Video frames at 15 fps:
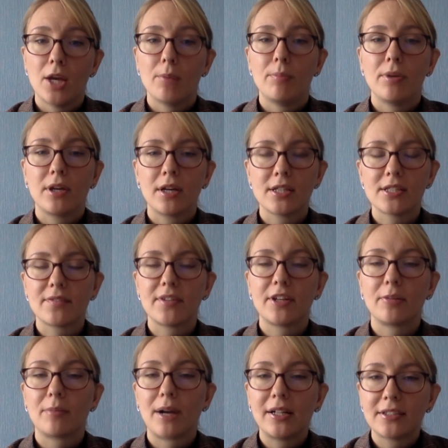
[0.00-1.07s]
Because of their
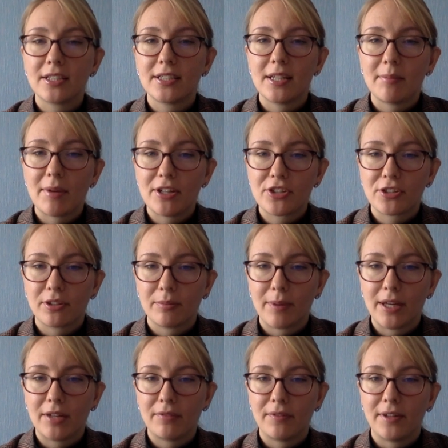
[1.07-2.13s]
multidimensional
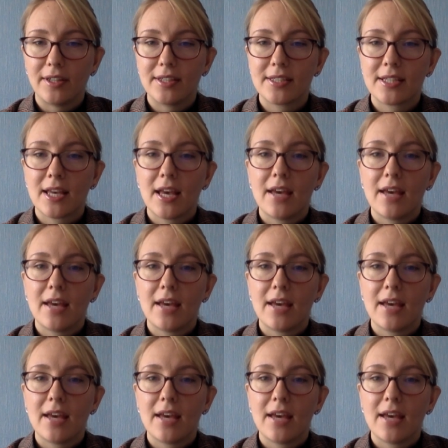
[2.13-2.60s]
benefits,